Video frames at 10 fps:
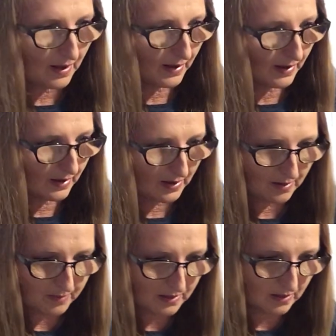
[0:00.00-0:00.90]
And I
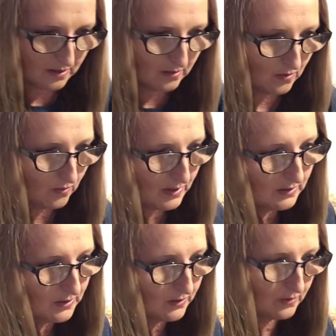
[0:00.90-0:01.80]
am again going
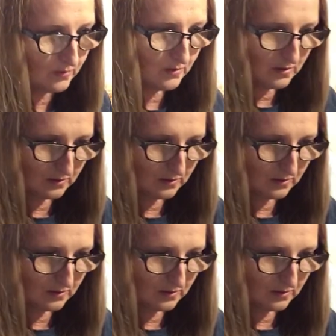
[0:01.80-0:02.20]
to